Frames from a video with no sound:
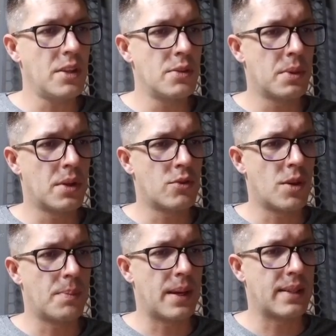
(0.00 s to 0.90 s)
so we're going to
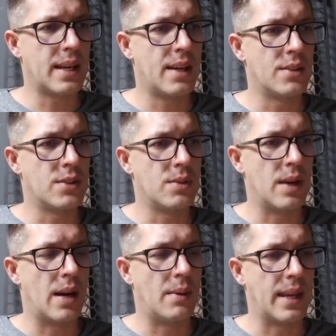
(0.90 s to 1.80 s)
drop back down
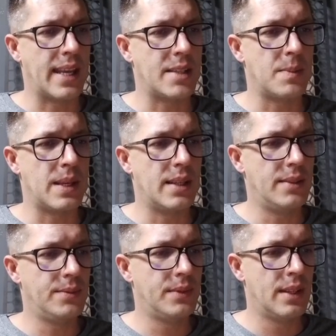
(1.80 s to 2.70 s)
to our
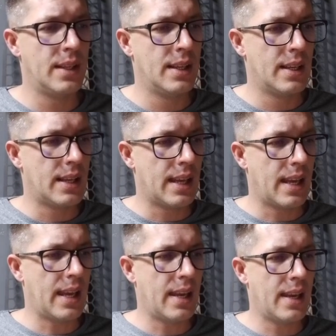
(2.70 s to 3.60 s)
SPL,
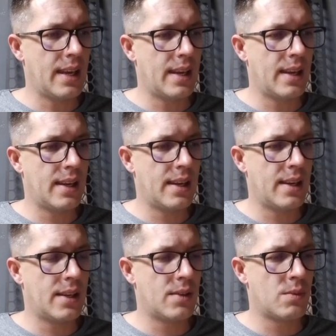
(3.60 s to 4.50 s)

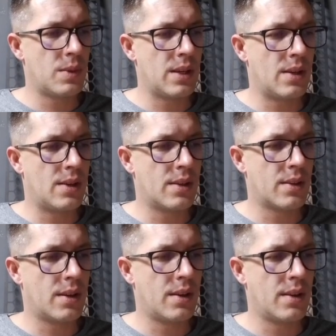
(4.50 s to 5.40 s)
and we are
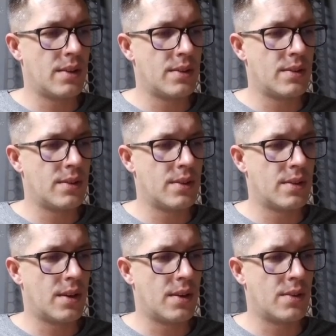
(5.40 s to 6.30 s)
going to
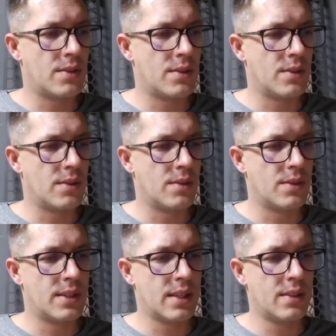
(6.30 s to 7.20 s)
go
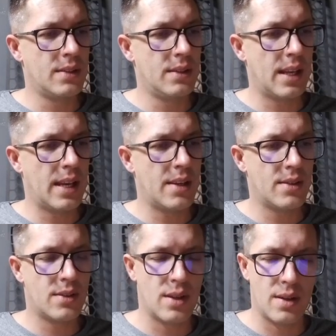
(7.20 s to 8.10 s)
to signal
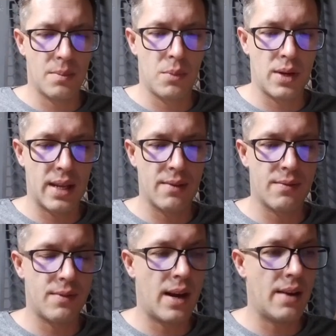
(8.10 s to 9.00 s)
and put in
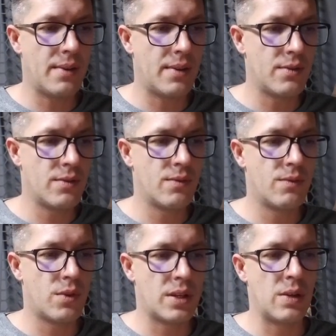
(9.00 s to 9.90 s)

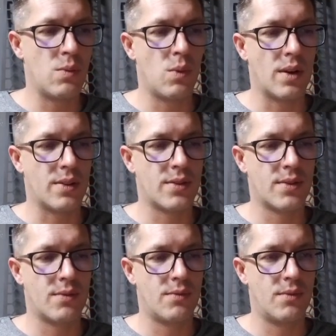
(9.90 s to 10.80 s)
540
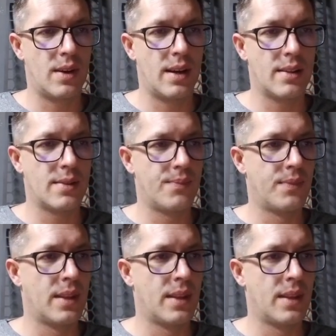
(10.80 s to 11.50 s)
watts. Right,